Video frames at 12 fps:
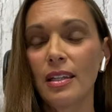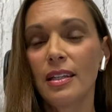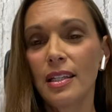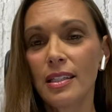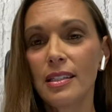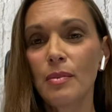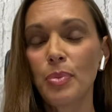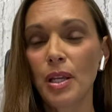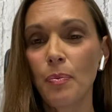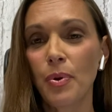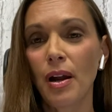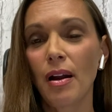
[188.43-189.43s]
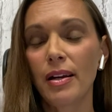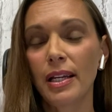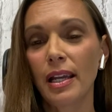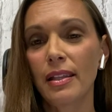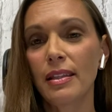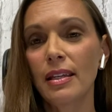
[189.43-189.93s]
needs to be a
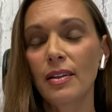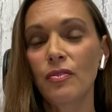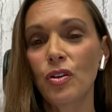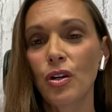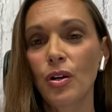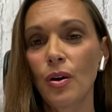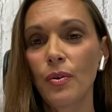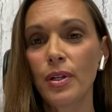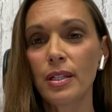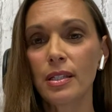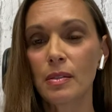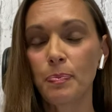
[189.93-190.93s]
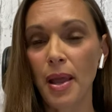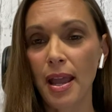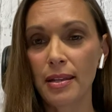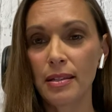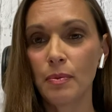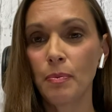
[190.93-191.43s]
priority. I think if you're going to
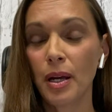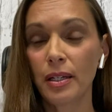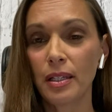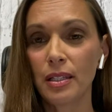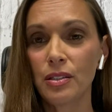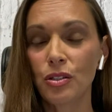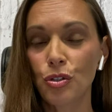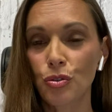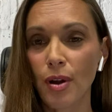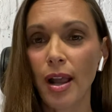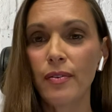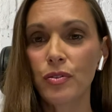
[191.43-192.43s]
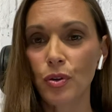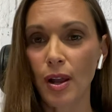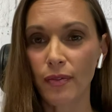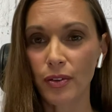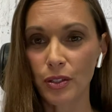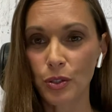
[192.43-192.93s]
spend money to drive
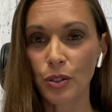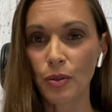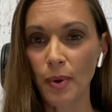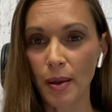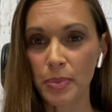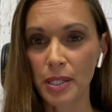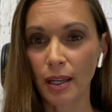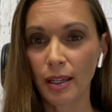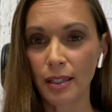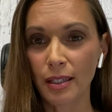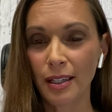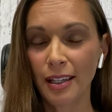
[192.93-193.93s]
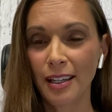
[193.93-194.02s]
traffic to your website,